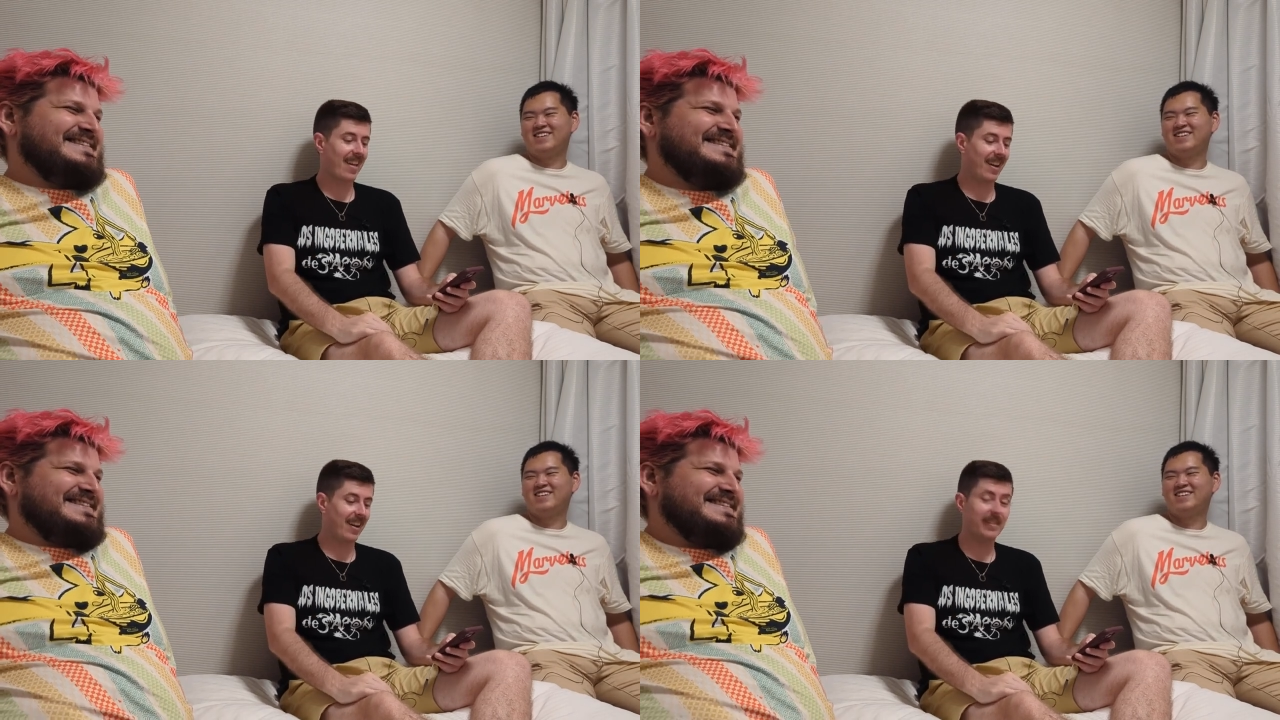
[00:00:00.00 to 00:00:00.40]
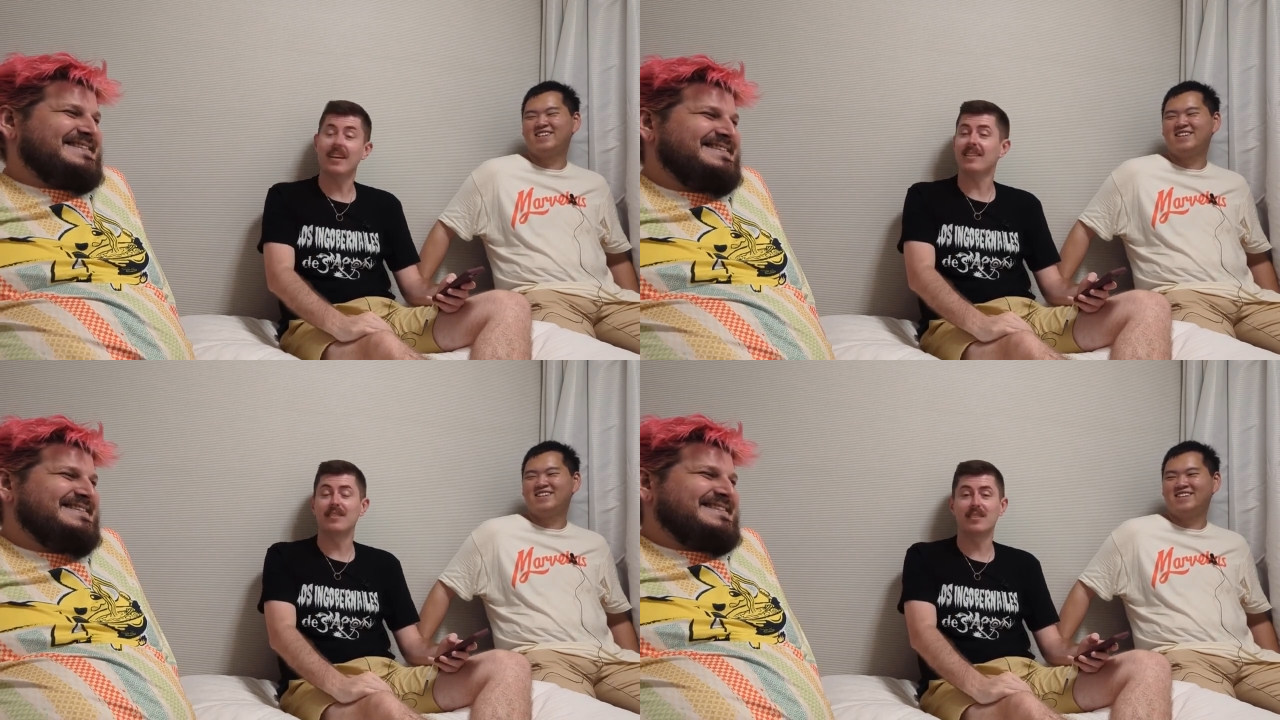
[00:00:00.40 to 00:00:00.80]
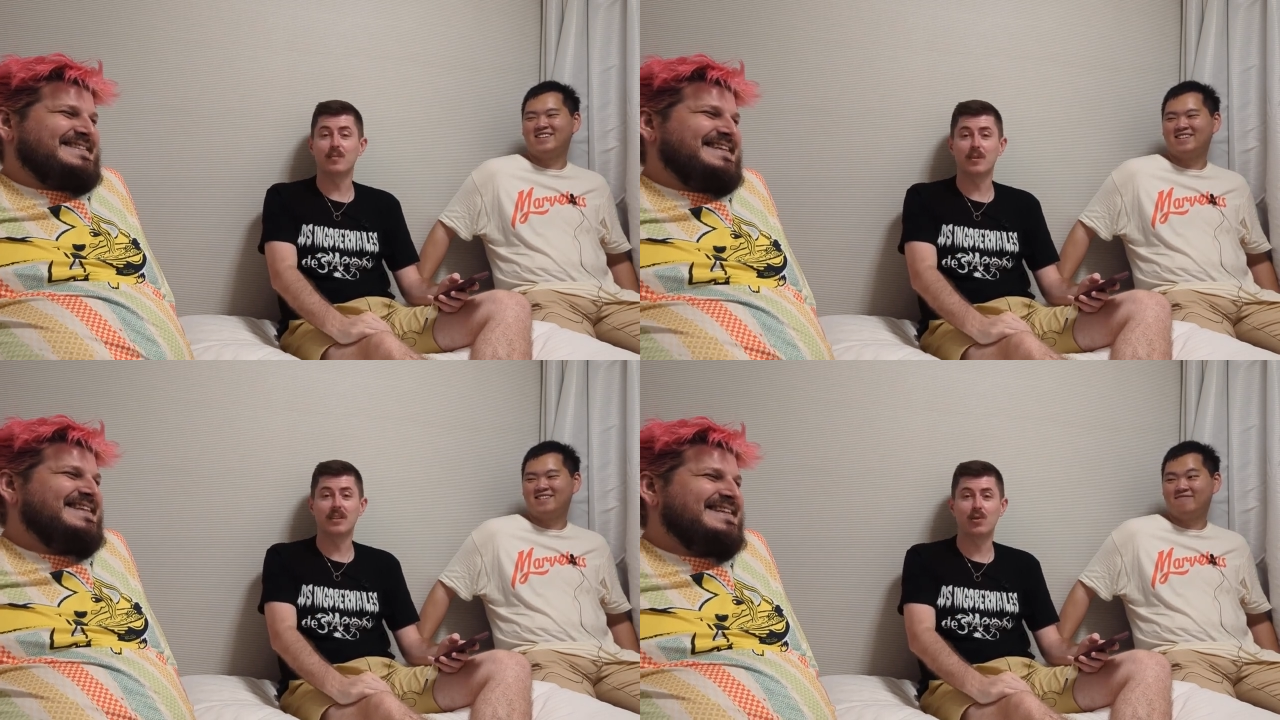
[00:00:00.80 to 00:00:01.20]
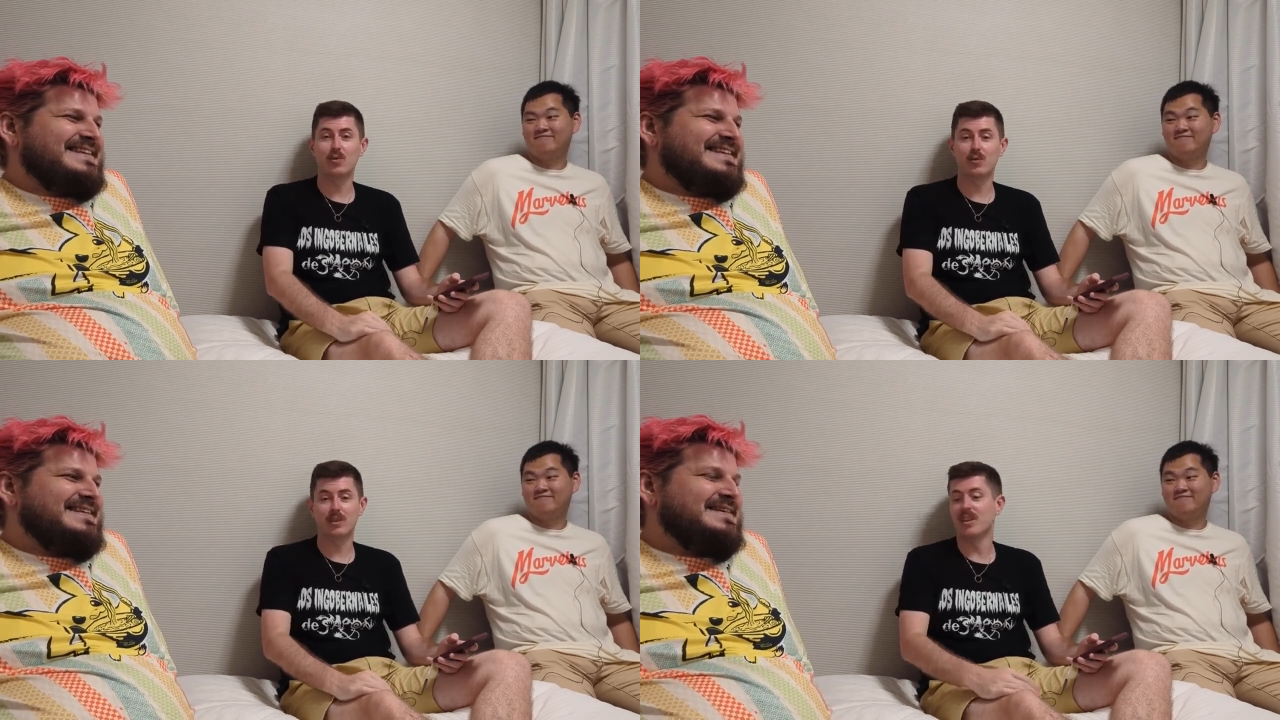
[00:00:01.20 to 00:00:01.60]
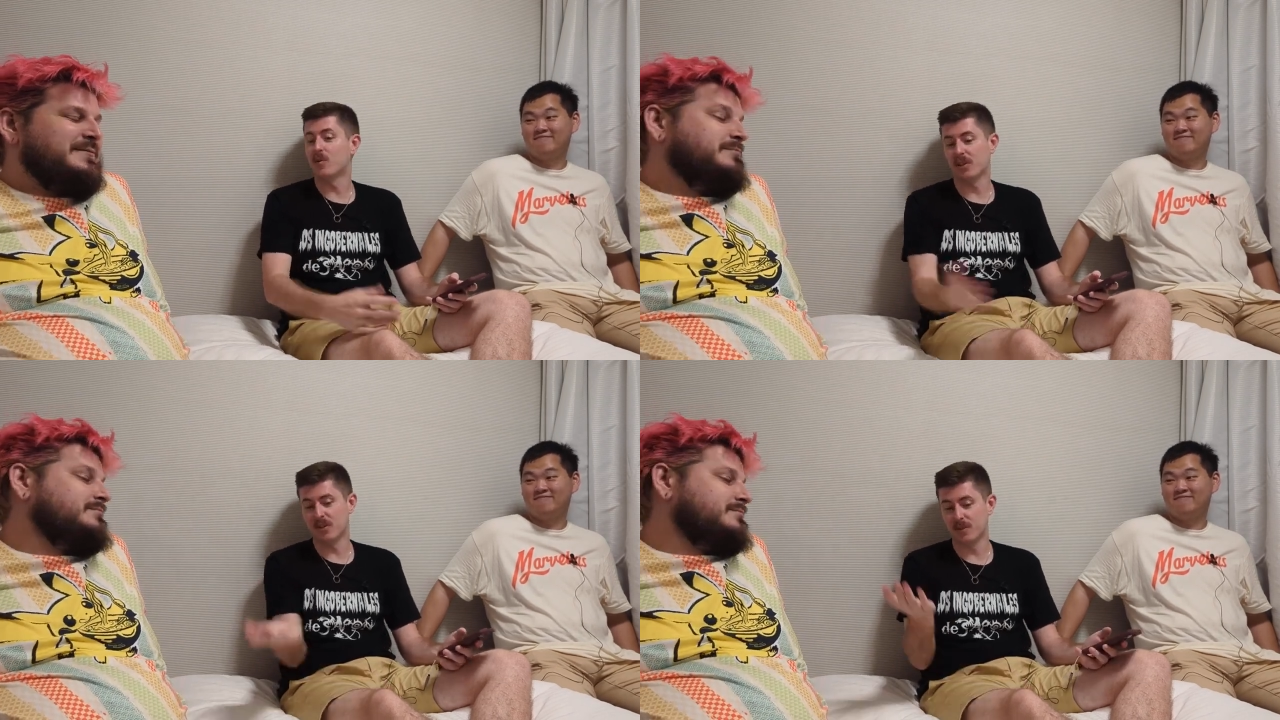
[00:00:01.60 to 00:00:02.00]
Speaker 1: Uh, that then does bring us to the
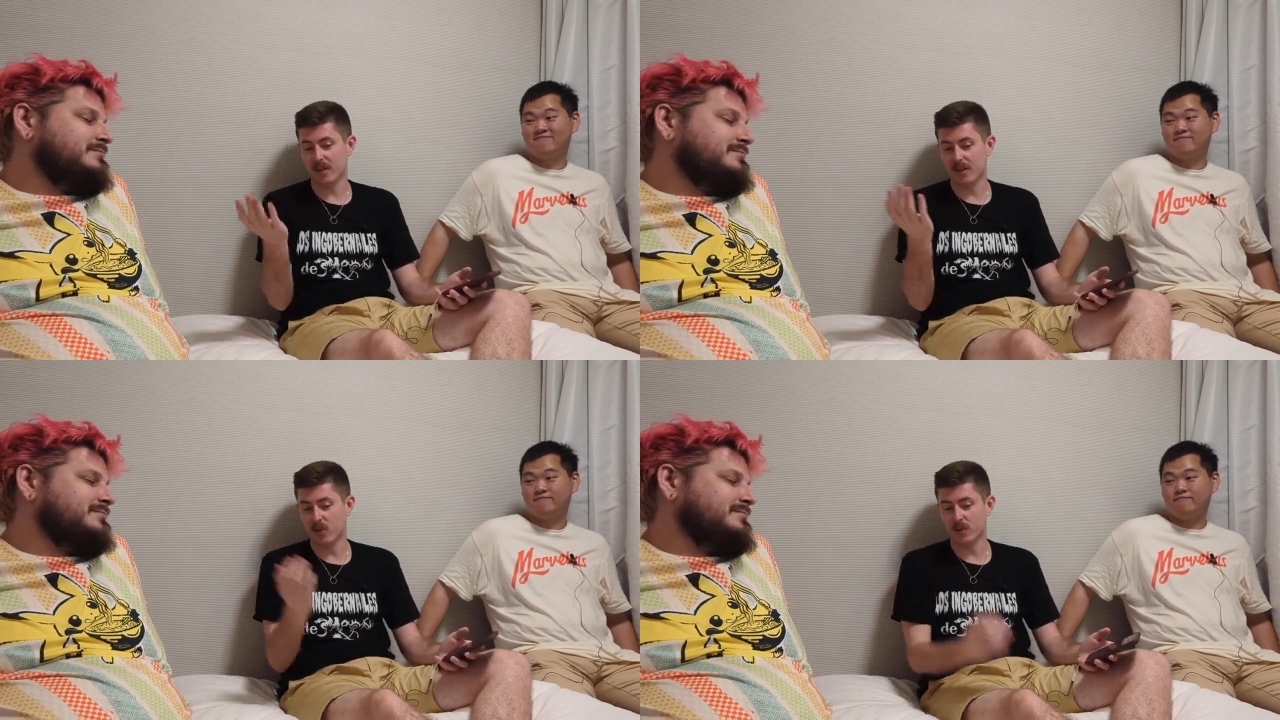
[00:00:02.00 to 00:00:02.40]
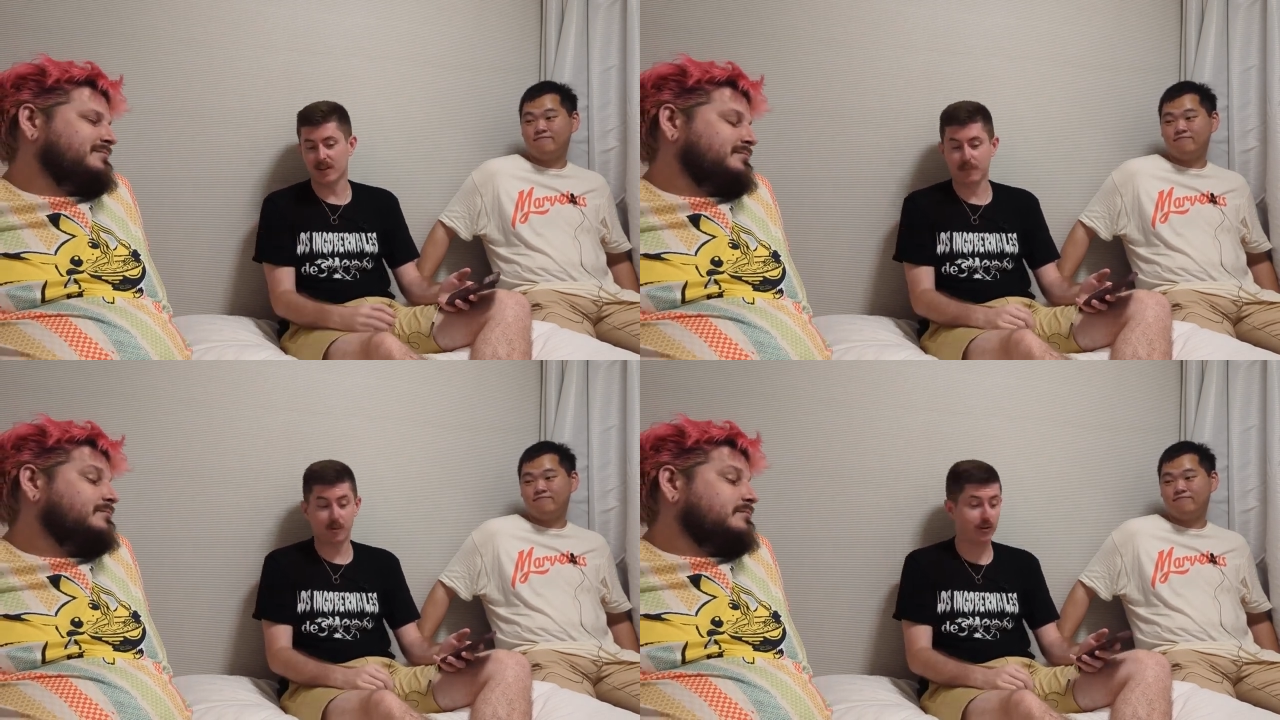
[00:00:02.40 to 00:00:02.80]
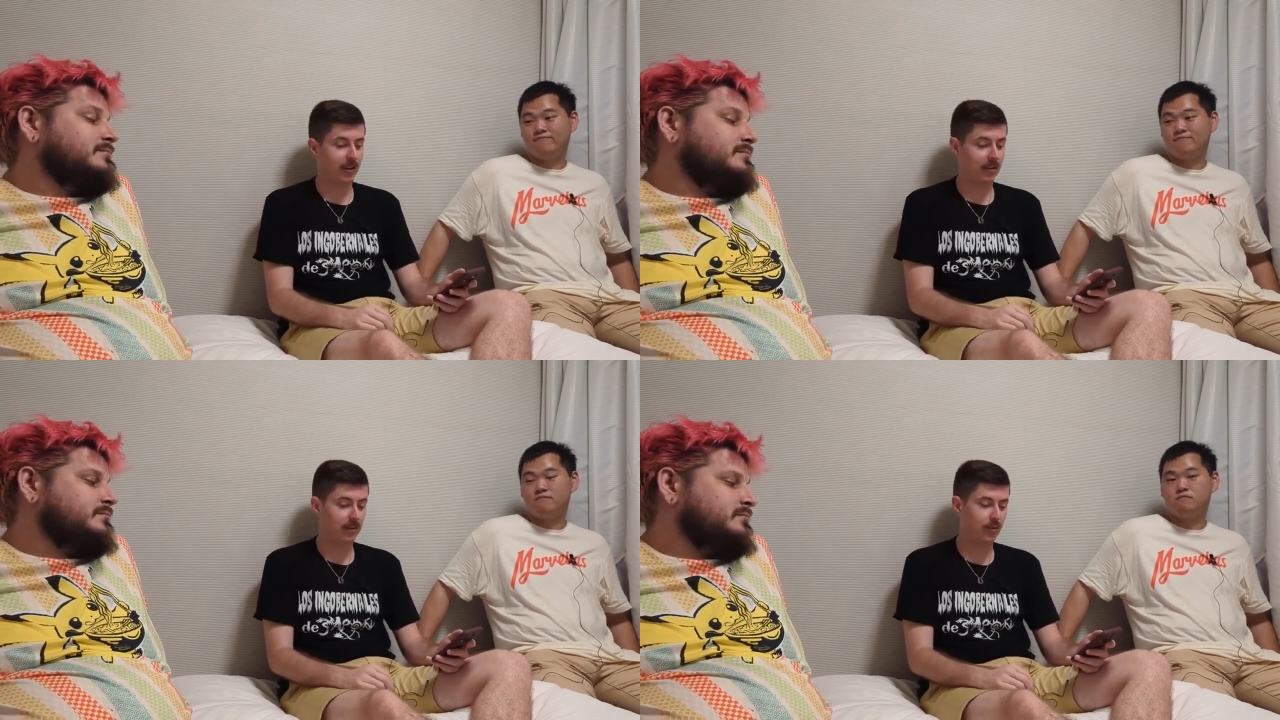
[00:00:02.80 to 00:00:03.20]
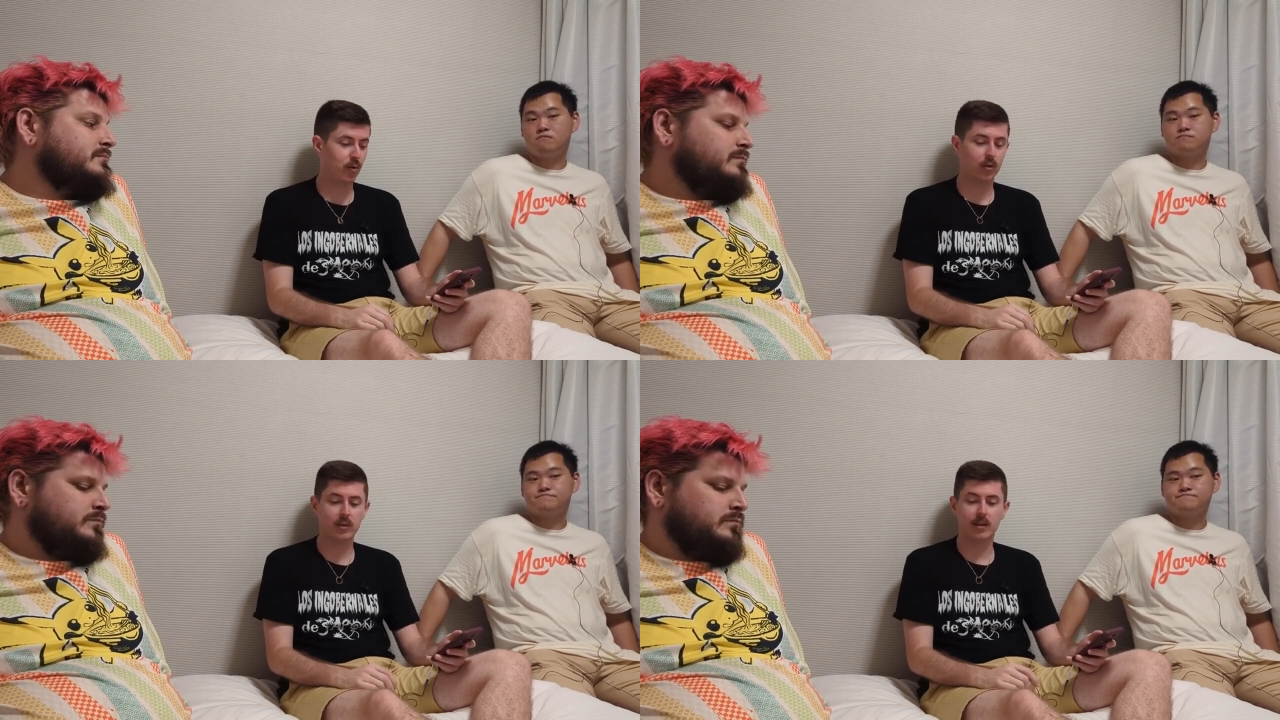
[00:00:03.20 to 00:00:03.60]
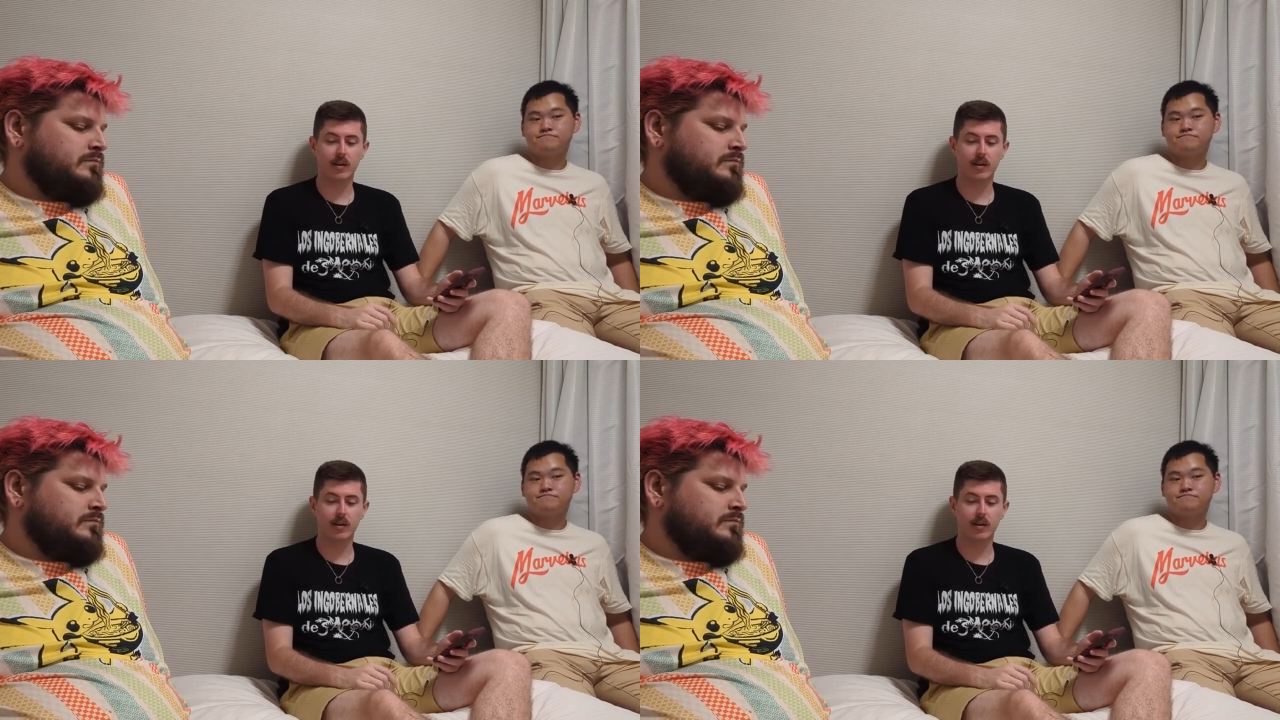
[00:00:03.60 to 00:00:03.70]
questions part of the podcast. Of course,